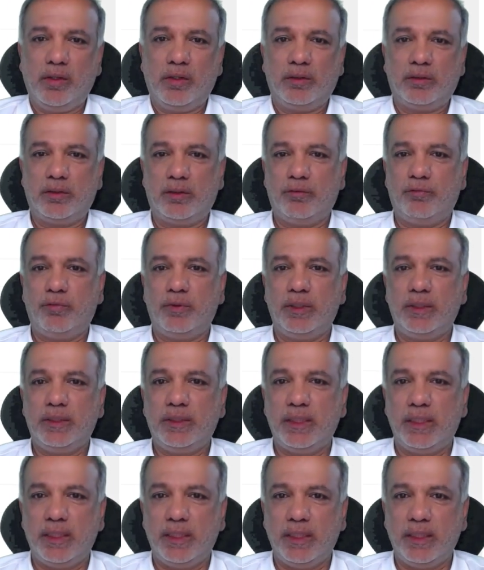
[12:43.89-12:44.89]
So the first
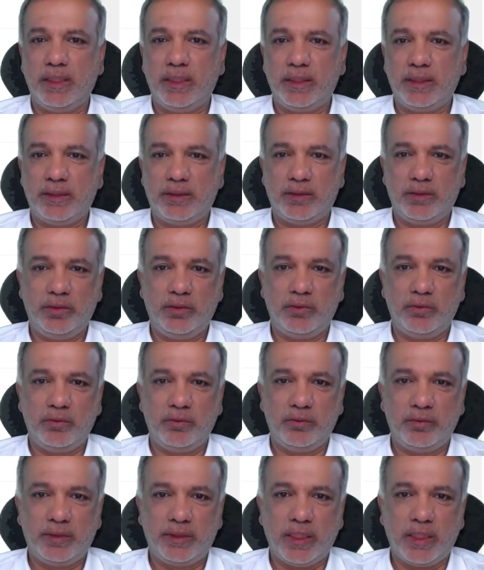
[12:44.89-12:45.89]
thing is
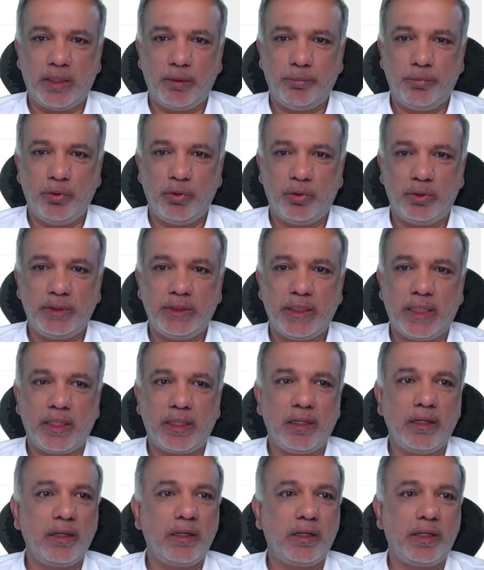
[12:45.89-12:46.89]
you set up your
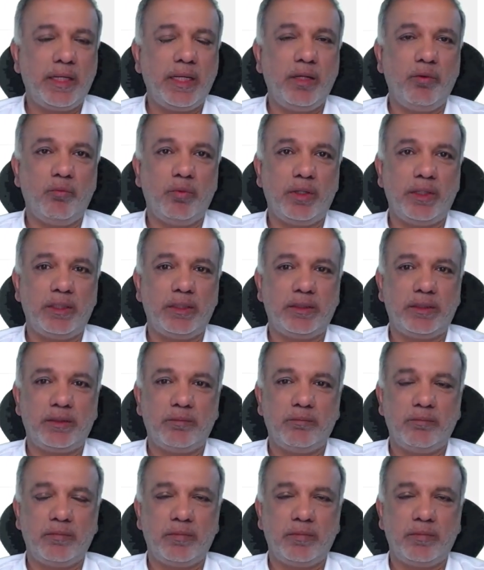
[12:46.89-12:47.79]
channel keywords.